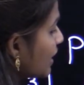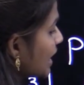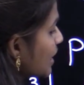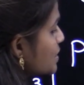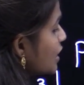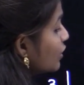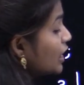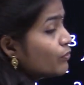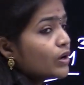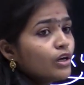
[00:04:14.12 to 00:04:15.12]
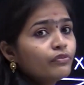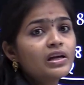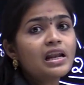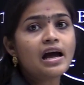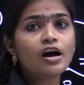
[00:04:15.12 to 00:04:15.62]
we can observe that one of
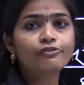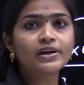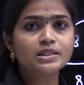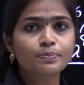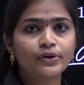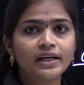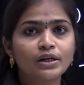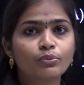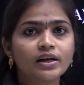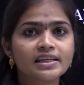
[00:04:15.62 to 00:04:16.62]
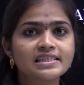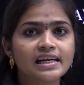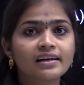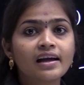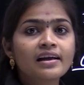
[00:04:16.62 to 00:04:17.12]
the law of exponent, what is
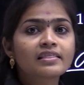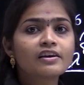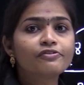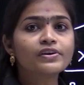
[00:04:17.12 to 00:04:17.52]
that? The